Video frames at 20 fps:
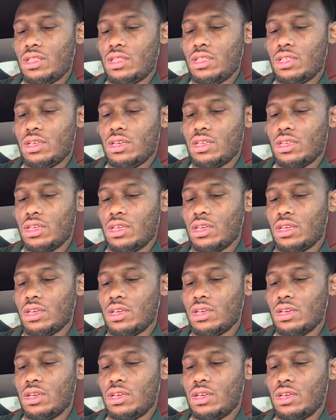Looking
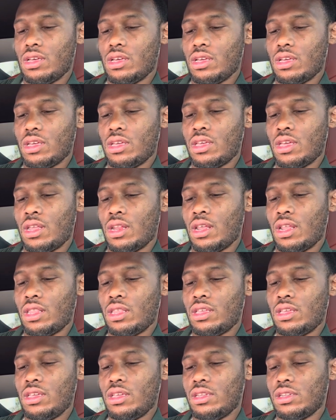good. Yeah, now
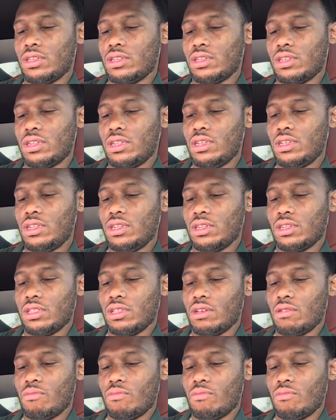these look